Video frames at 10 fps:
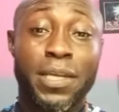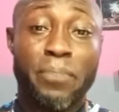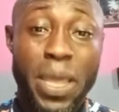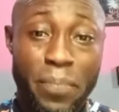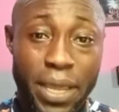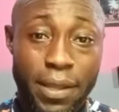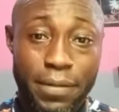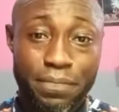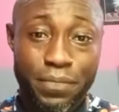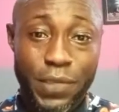pepper
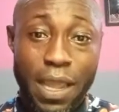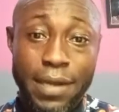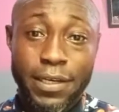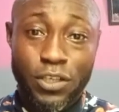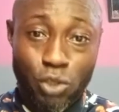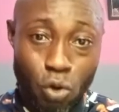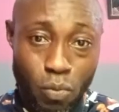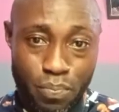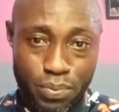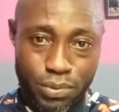and the
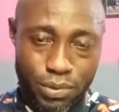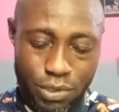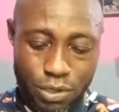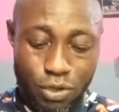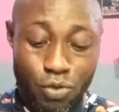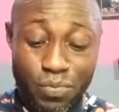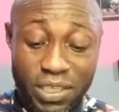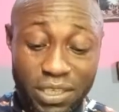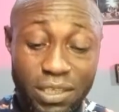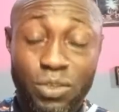soap, you
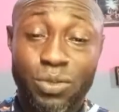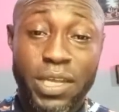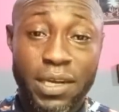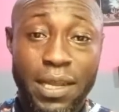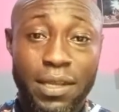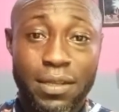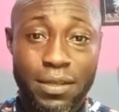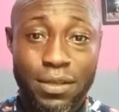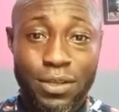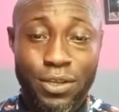mix it together,
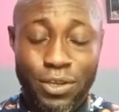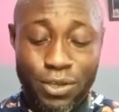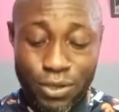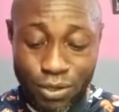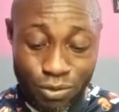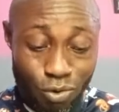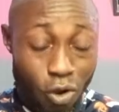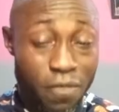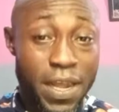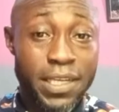you
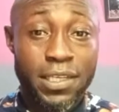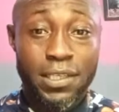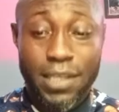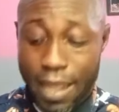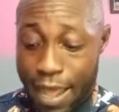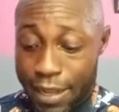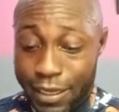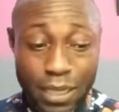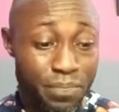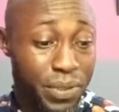cover it
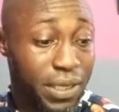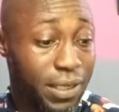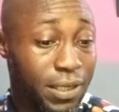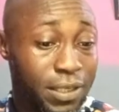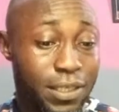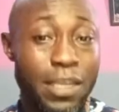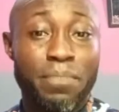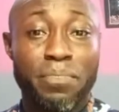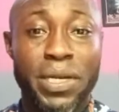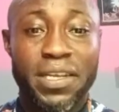and keep it a
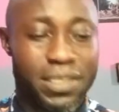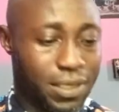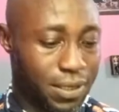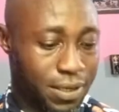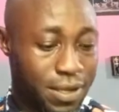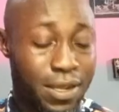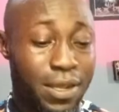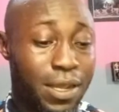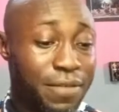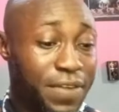place.
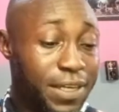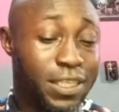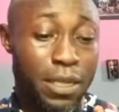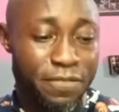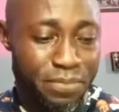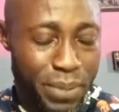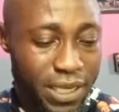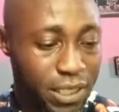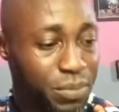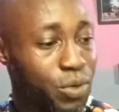A very safe
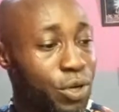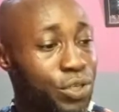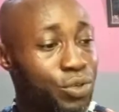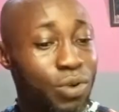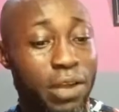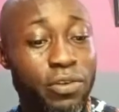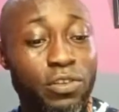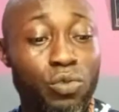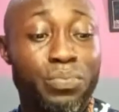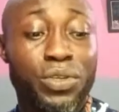place, because you are
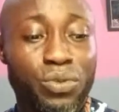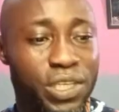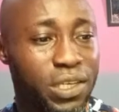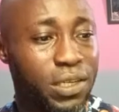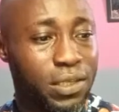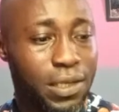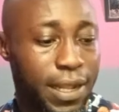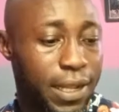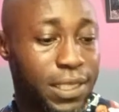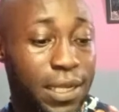going to be using it,
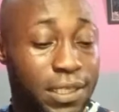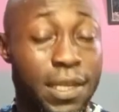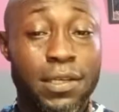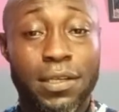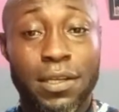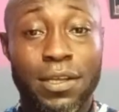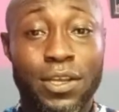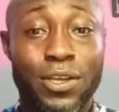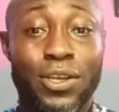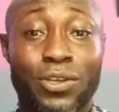like as I said,
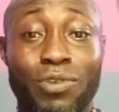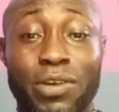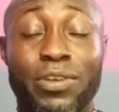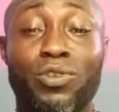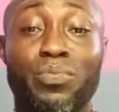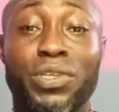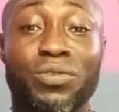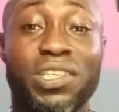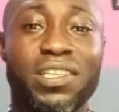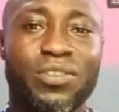you are going to be
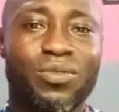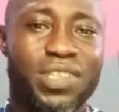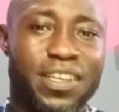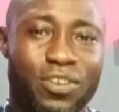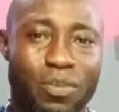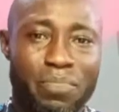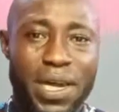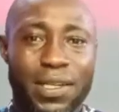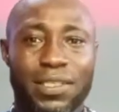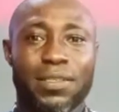using it to take your
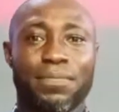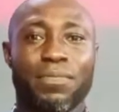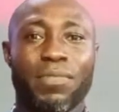bath